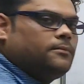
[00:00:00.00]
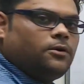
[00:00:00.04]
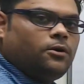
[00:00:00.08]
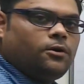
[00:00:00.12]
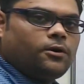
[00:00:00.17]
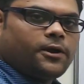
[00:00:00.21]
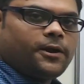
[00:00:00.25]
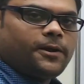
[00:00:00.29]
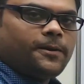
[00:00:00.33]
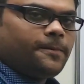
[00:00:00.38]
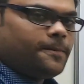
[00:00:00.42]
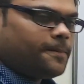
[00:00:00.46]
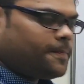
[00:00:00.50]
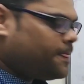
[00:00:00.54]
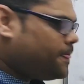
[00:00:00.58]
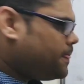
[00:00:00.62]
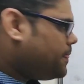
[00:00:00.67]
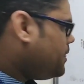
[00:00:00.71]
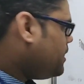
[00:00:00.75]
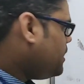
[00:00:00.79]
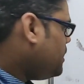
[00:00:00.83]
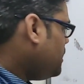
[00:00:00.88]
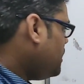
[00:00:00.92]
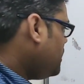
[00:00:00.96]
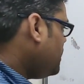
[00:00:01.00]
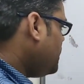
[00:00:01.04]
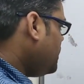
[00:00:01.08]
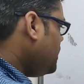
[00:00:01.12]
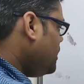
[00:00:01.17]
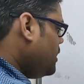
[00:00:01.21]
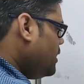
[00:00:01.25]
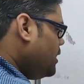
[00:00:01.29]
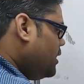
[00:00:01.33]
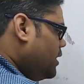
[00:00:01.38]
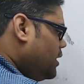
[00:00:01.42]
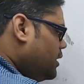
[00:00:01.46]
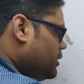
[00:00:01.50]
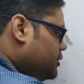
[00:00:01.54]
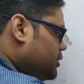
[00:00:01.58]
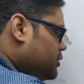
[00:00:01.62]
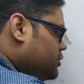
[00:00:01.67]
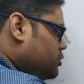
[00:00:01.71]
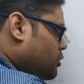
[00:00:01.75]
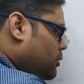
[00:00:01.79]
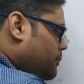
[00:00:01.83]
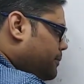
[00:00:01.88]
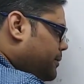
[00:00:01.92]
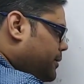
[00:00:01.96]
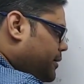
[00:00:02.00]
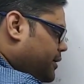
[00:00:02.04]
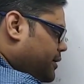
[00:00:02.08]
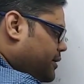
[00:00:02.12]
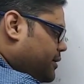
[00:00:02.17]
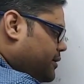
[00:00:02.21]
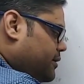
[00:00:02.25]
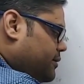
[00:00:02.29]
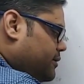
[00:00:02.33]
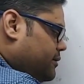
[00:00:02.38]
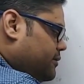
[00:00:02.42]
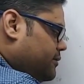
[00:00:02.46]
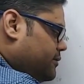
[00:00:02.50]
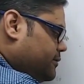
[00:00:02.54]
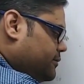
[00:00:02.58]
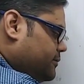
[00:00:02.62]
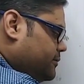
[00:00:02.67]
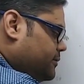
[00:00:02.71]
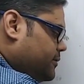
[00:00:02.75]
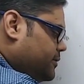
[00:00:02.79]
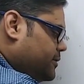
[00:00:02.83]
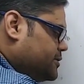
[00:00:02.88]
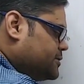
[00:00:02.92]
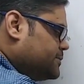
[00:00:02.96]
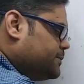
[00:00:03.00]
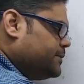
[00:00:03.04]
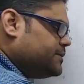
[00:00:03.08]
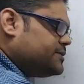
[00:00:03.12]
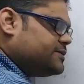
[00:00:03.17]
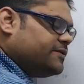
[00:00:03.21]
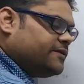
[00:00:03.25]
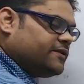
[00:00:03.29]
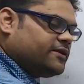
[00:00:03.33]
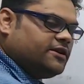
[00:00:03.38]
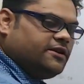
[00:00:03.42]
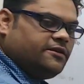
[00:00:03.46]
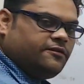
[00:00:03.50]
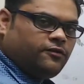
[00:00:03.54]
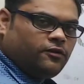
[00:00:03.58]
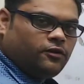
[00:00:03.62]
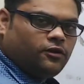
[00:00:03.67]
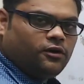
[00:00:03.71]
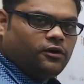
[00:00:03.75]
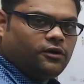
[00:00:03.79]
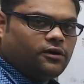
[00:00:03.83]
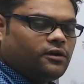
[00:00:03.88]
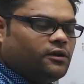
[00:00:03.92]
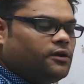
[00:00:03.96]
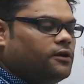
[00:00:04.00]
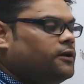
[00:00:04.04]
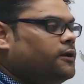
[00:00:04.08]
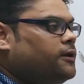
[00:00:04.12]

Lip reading: Okay, other topic specifically for